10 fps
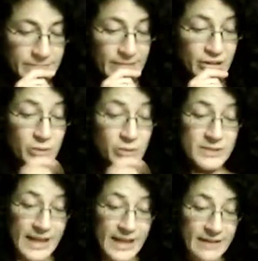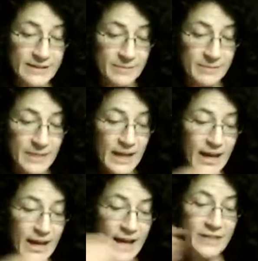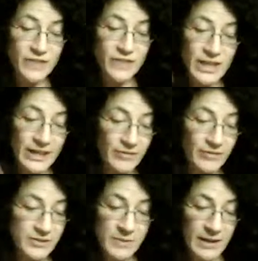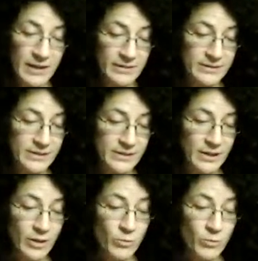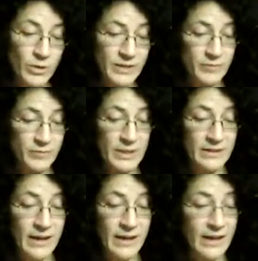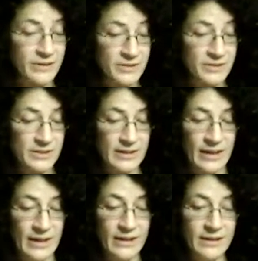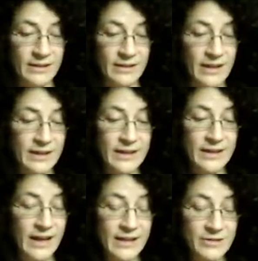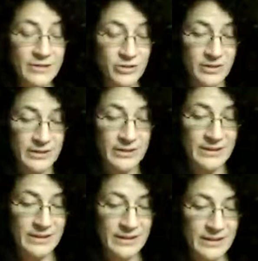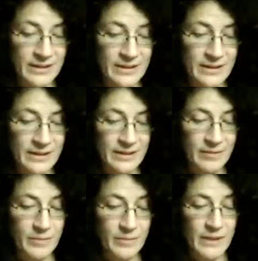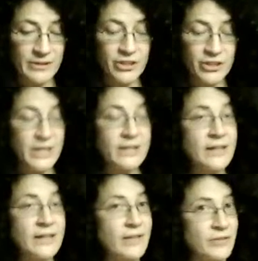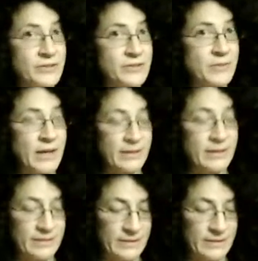She was handsome, and if she had ever smiled, would have been, I used to think, like an angel. But she never smiled.